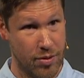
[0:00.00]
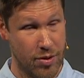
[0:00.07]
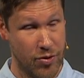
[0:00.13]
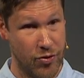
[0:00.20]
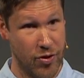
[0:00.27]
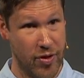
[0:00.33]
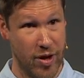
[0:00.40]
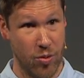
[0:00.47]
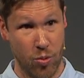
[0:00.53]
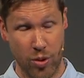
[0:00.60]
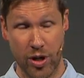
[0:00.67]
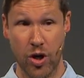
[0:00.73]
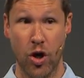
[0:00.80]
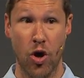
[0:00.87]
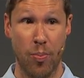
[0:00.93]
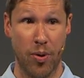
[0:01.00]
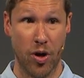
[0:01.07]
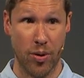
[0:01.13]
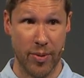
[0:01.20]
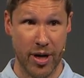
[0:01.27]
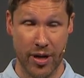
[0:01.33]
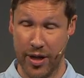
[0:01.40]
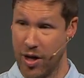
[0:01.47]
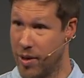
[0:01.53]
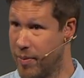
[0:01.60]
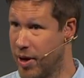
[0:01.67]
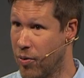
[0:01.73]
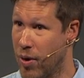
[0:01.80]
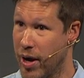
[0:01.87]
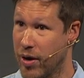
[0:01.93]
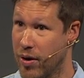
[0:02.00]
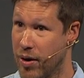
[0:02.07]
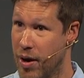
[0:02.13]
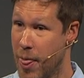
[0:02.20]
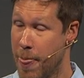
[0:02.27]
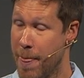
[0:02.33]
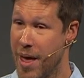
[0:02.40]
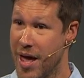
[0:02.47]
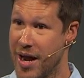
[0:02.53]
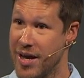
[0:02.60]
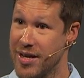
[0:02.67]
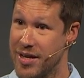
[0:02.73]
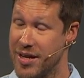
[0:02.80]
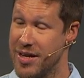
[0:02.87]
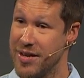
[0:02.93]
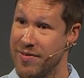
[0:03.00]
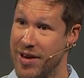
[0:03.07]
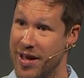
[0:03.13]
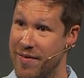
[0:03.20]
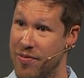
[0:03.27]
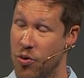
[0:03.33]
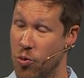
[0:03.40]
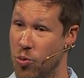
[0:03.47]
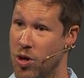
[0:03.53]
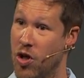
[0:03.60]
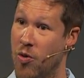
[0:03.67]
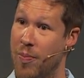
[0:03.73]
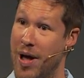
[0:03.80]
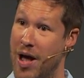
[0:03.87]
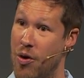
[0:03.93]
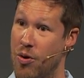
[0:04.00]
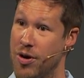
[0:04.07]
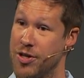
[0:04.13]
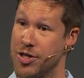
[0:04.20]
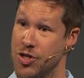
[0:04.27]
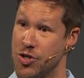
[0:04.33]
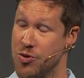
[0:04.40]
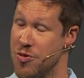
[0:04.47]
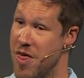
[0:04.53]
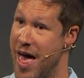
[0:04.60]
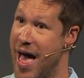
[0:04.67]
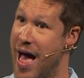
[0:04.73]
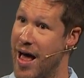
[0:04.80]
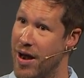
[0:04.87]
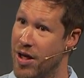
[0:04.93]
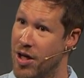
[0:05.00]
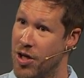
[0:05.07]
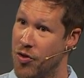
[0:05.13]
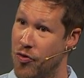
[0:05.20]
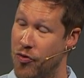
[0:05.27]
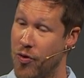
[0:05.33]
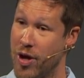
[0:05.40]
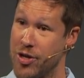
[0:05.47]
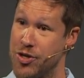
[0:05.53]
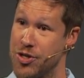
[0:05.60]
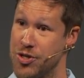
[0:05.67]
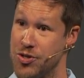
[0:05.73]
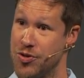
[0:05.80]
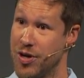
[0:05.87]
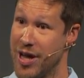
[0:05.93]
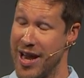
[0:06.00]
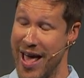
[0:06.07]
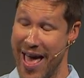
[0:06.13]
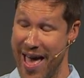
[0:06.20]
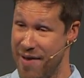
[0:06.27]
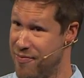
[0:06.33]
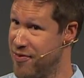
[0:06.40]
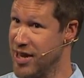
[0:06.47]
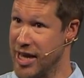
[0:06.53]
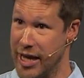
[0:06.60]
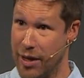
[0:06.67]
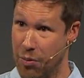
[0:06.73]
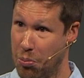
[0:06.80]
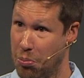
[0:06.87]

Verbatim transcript: so that it wouldn't go permanently on my record. And I didn't even have the willpower to do that, so I just took an F in it.